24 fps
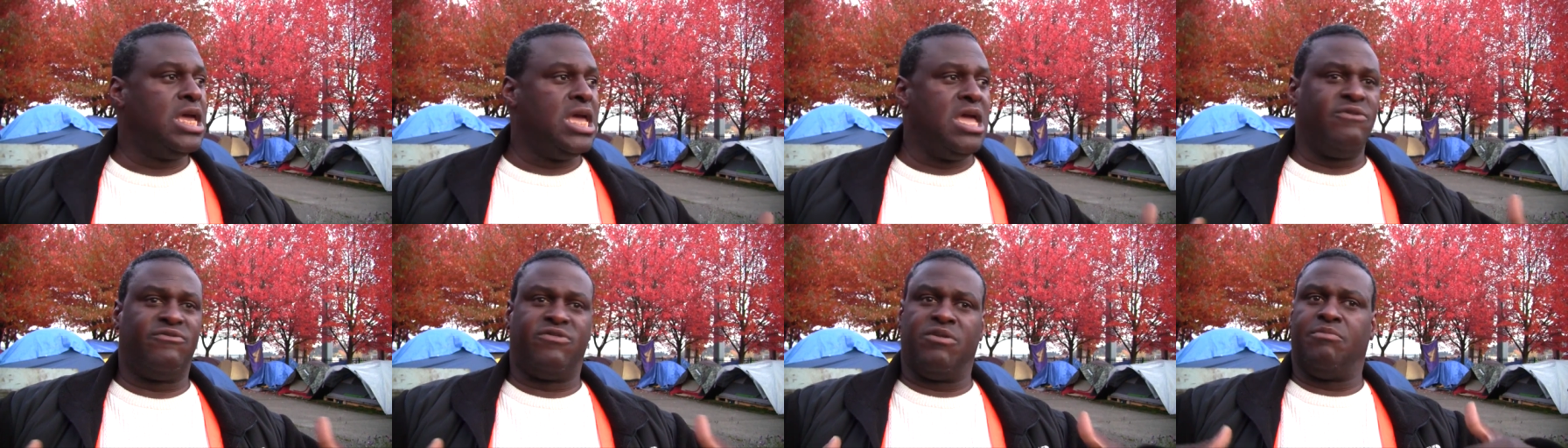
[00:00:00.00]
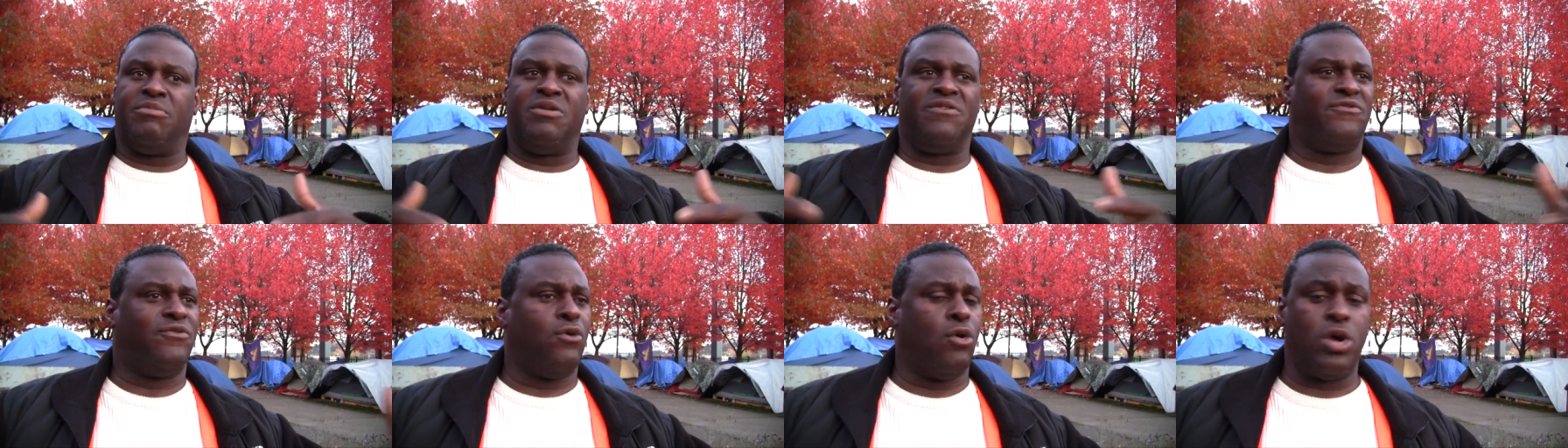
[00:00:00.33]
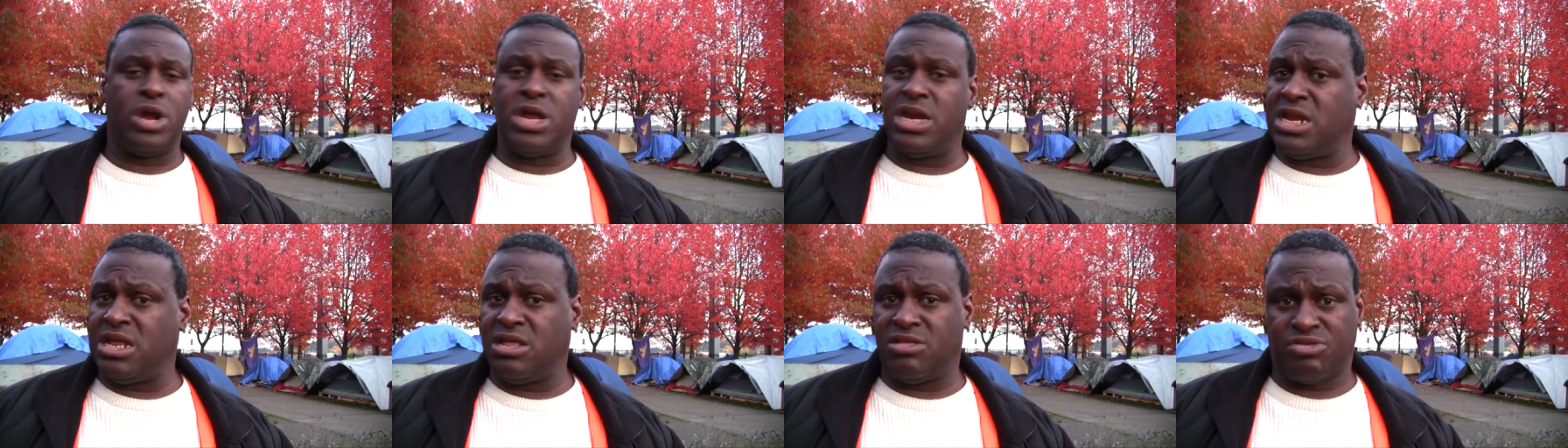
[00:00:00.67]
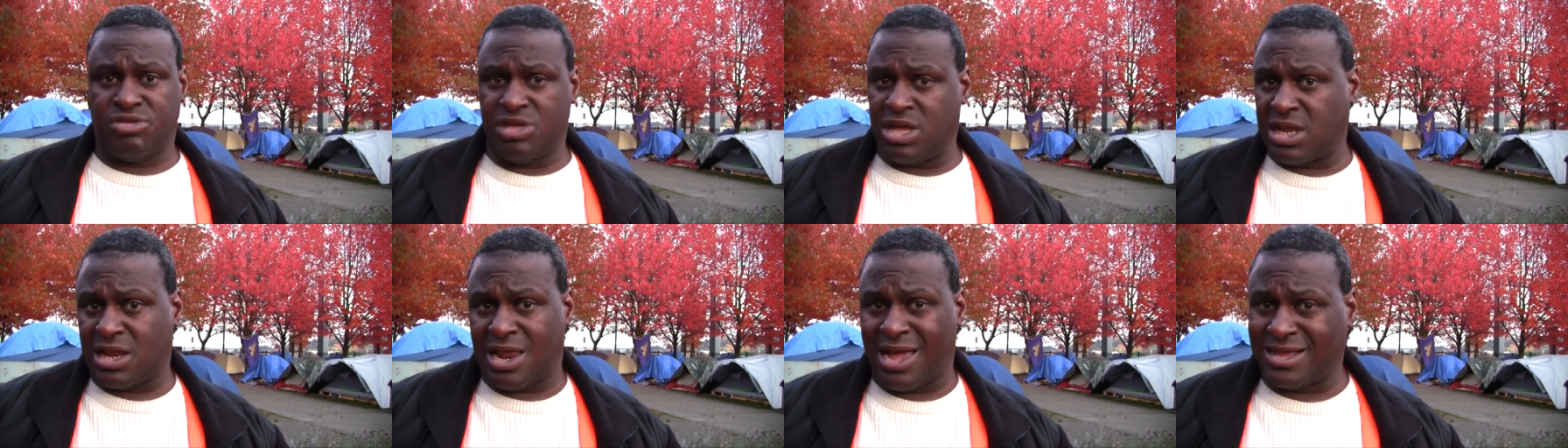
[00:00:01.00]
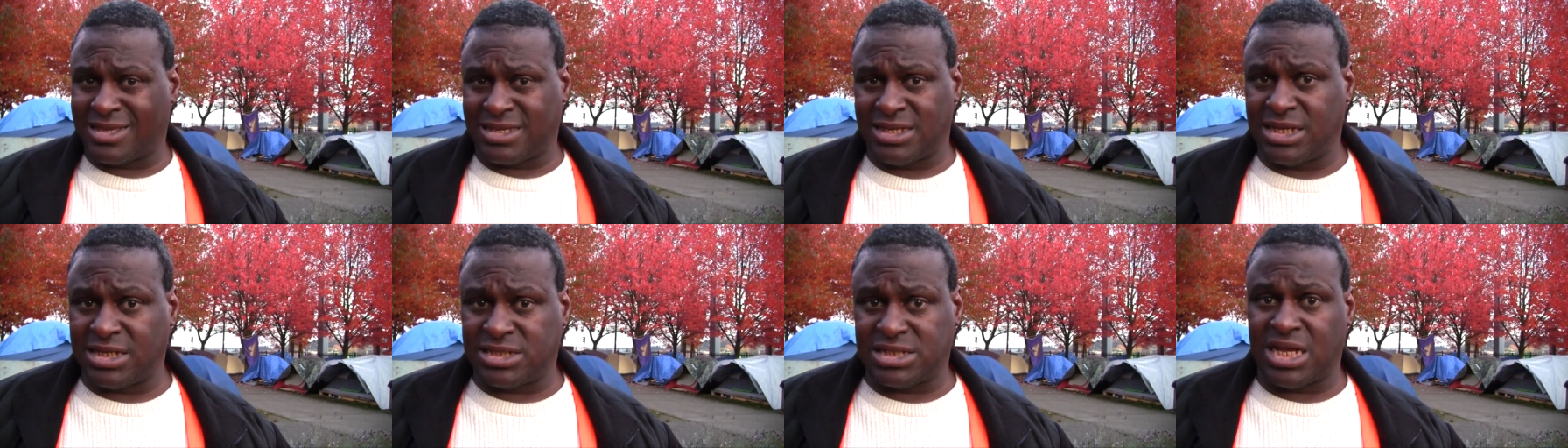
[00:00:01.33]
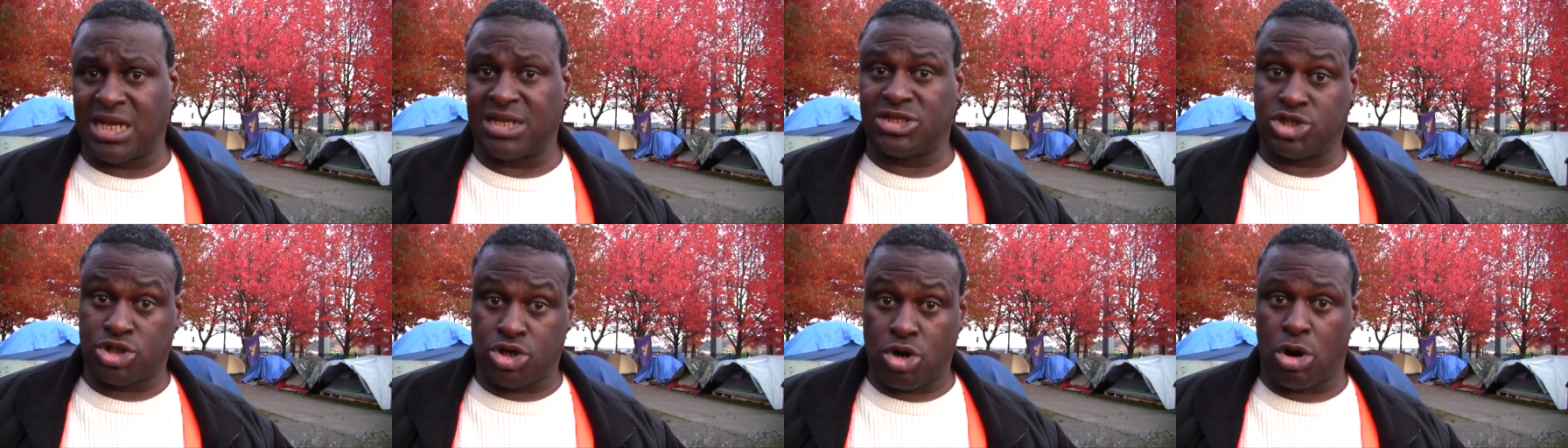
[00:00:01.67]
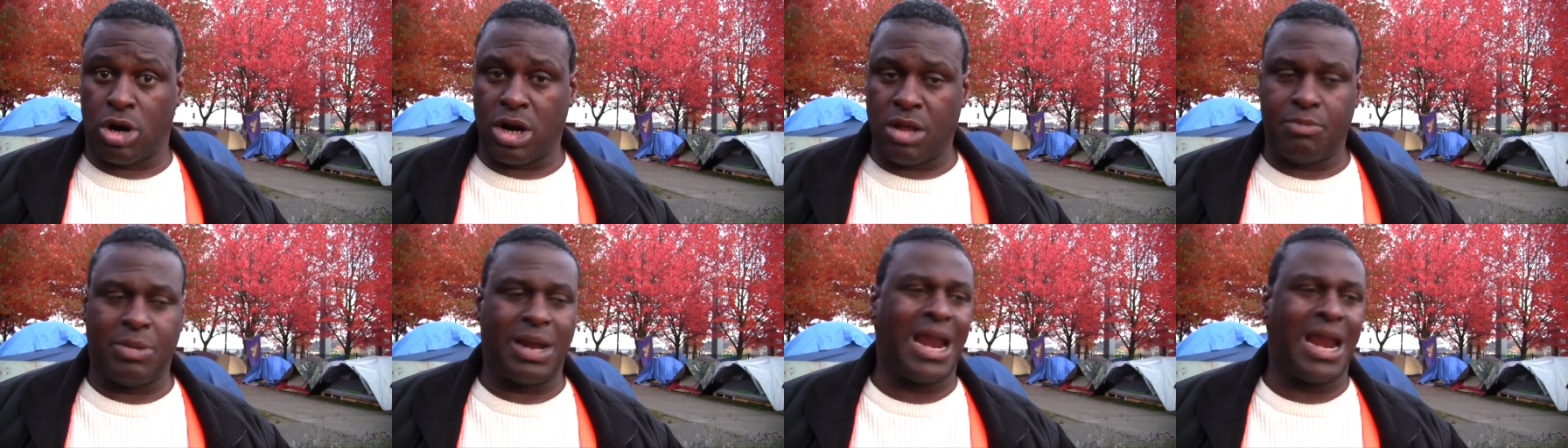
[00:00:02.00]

even before anything like this has started.